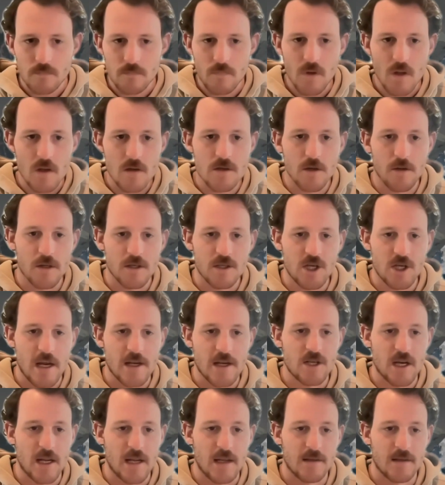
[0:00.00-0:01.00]
So the
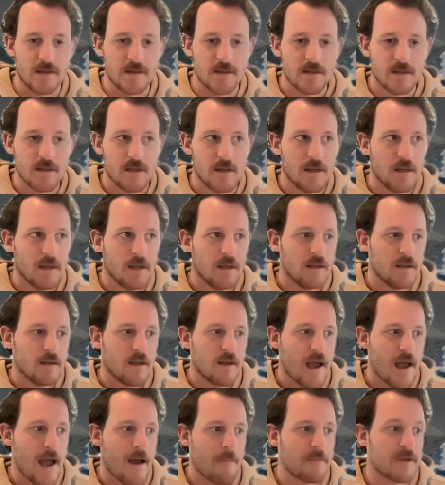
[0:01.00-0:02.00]
change
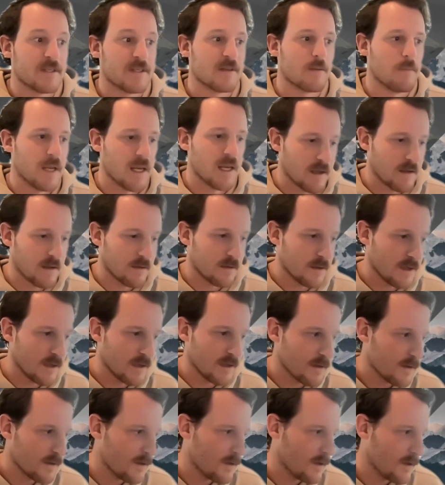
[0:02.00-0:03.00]
happens
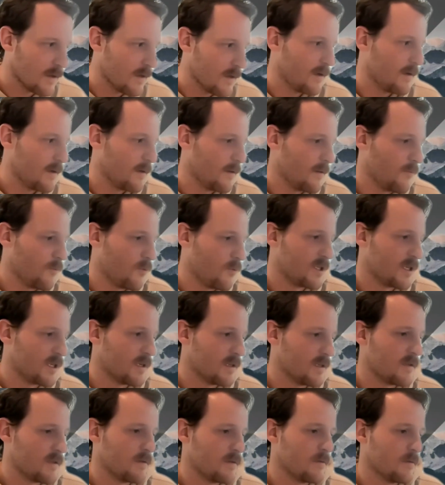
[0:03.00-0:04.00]
immediately, which
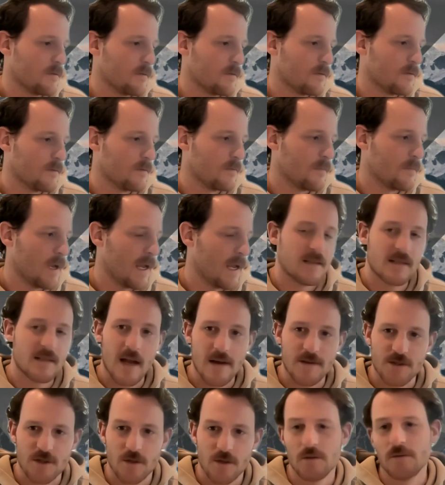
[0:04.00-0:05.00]
is
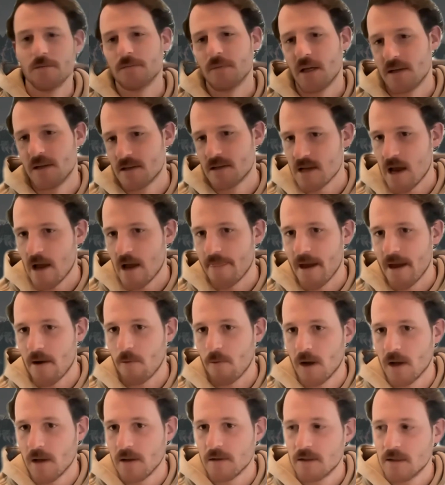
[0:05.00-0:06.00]
intentional and designed that
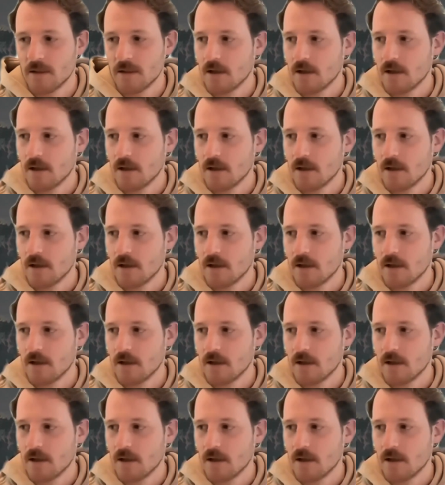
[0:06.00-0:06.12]
way.